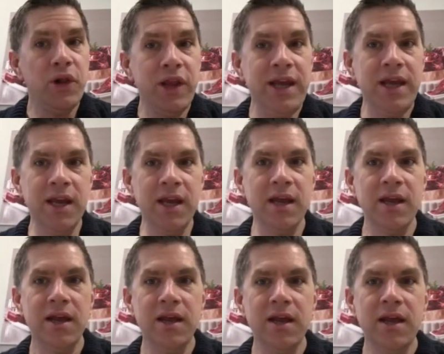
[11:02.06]
lean,
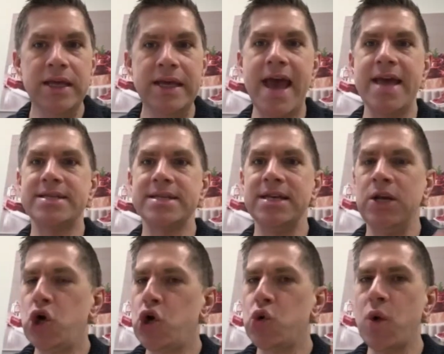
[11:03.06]
yet
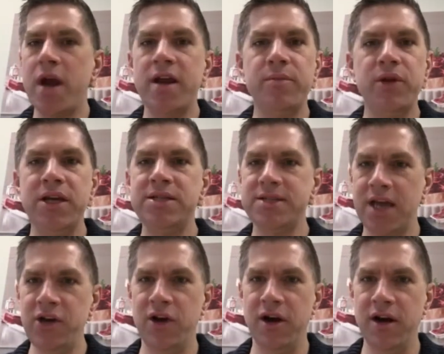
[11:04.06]
incredibly
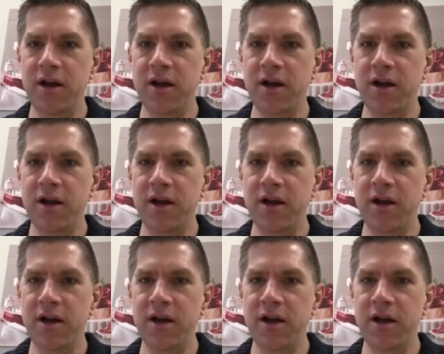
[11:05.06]
tender.